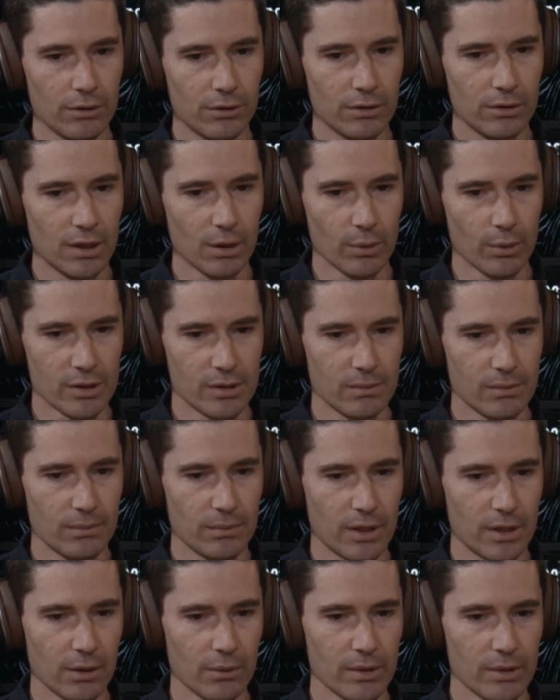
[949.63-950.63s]
there was
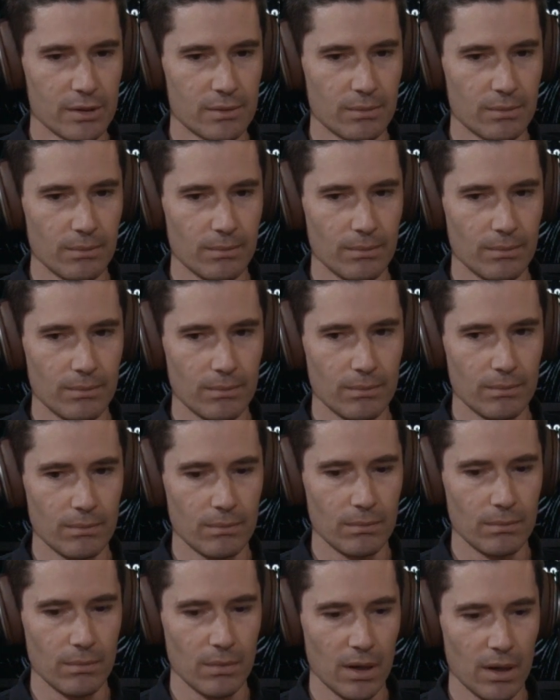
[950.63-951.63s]

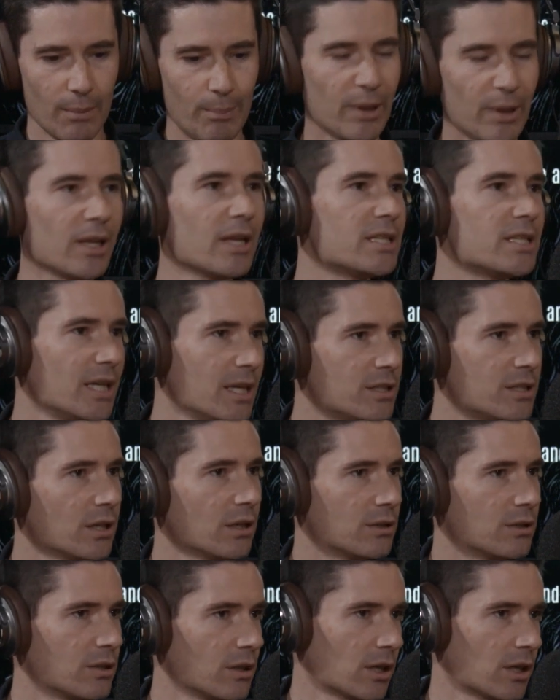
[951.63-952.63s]
ability to
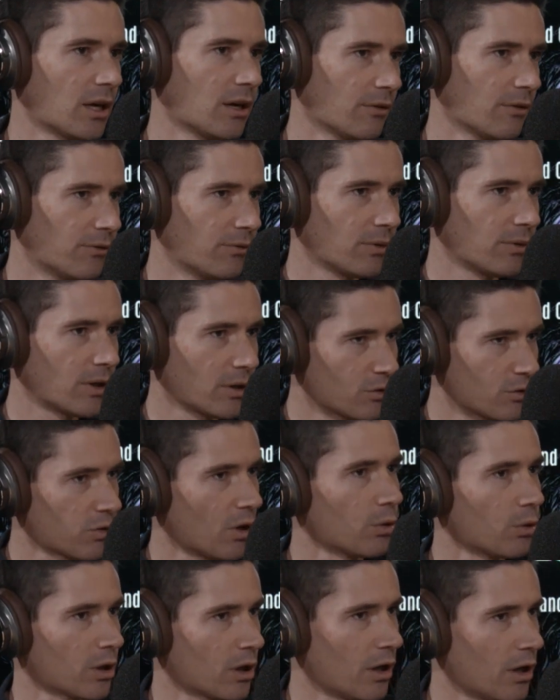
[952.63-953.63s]
kind of
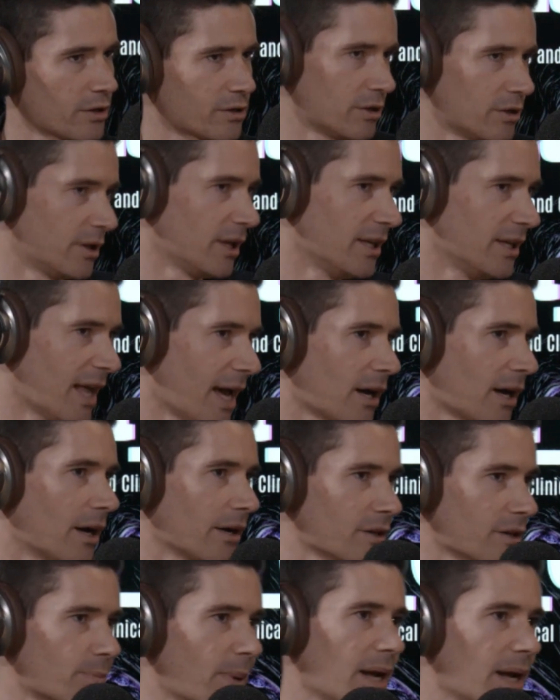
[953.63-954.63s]
control the costs in that kind
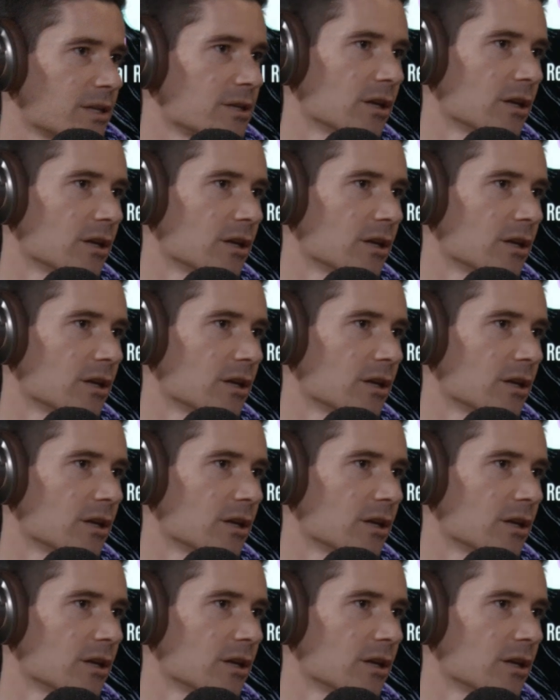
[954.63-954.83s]
of space.